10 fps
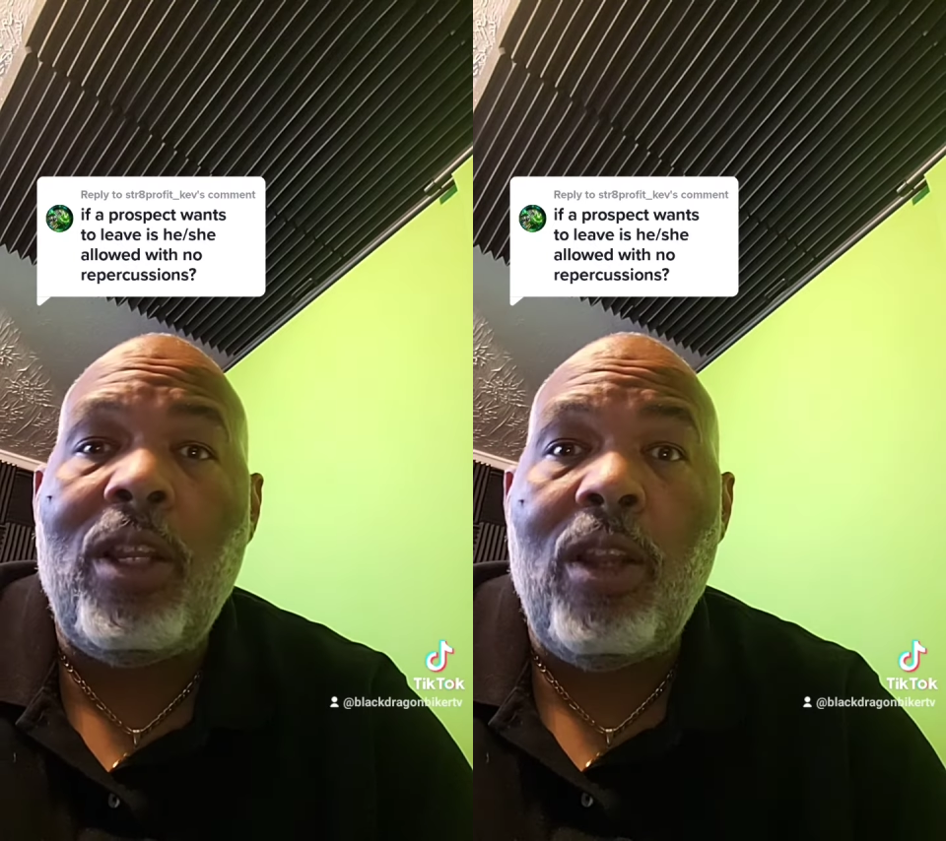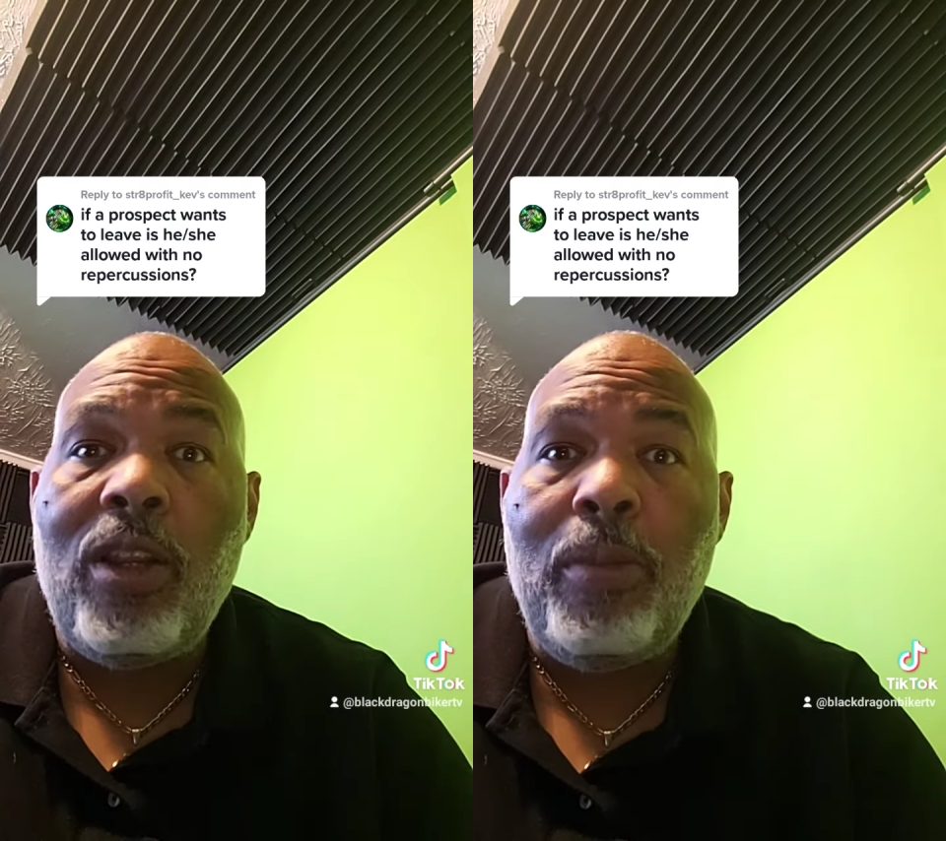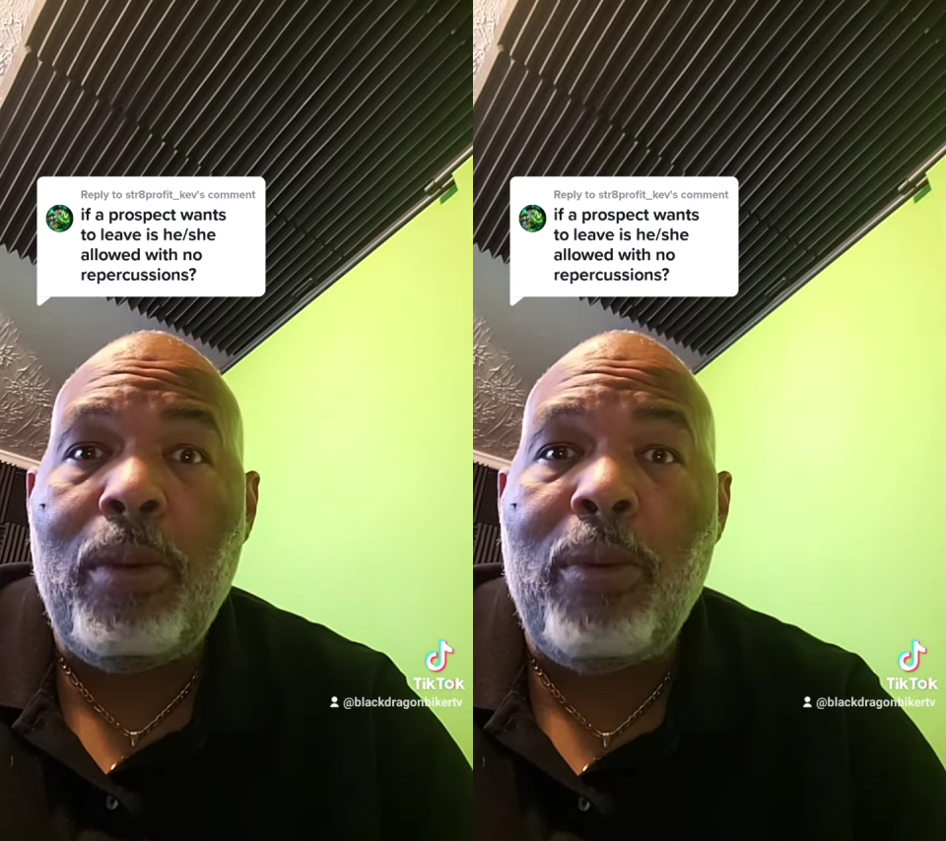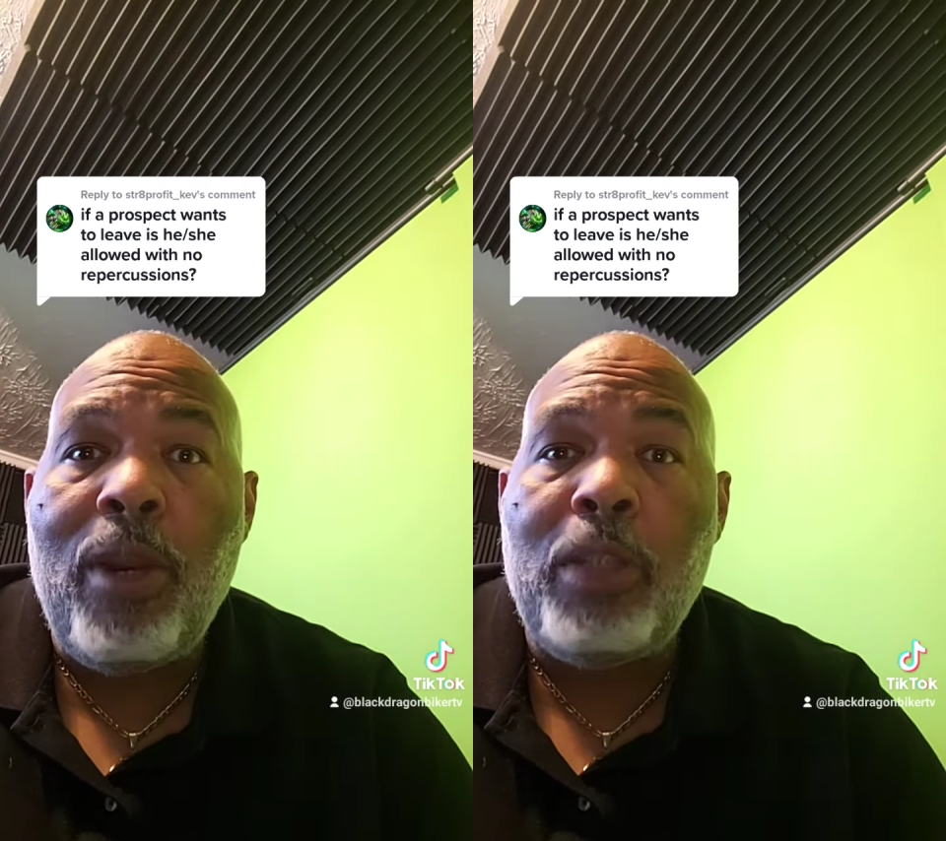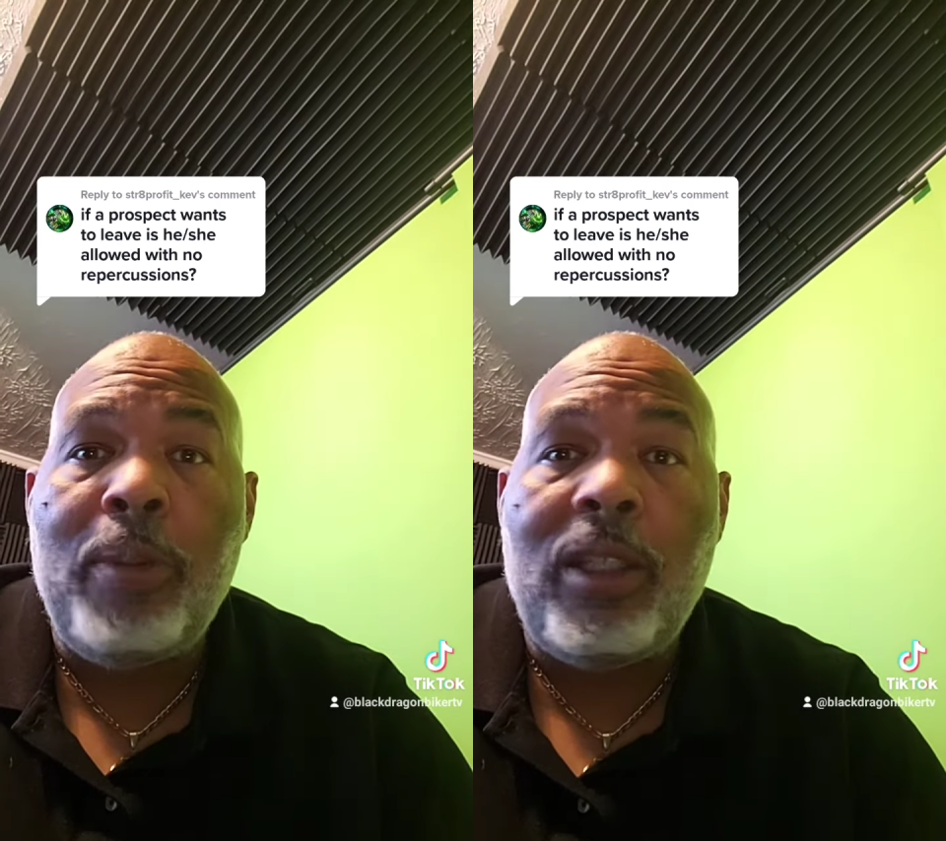on how long you've been
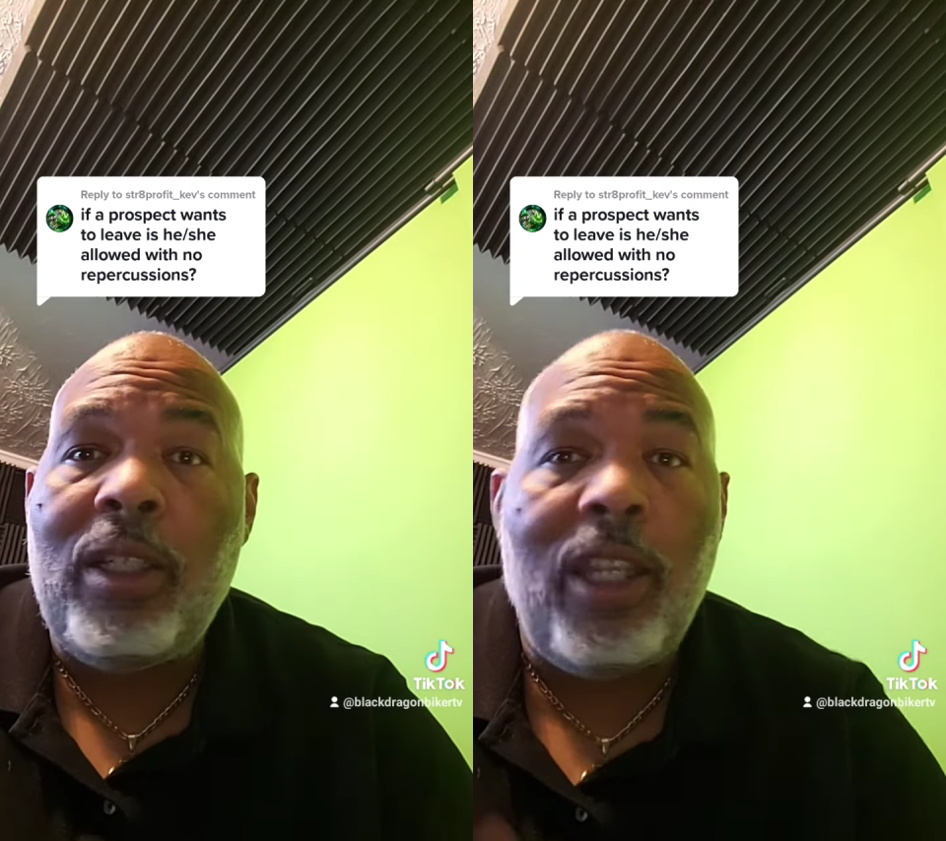prospecting.